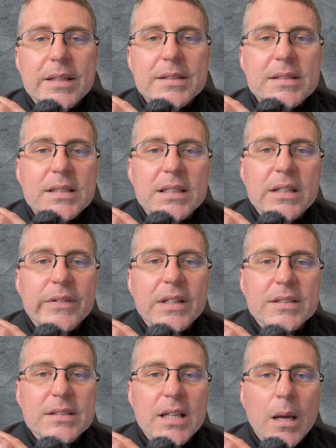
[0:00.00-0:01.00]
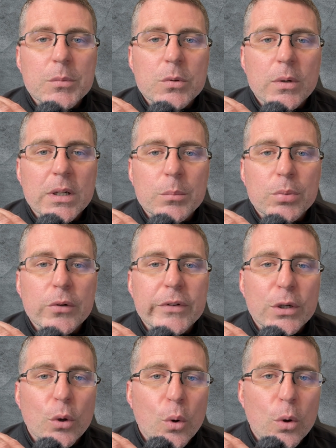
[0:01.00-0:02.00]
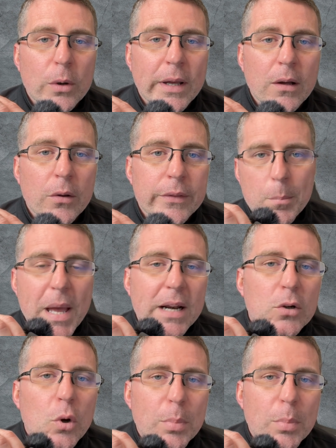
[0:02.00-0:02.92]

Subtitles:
is a significant step toward improving your oral health. Medical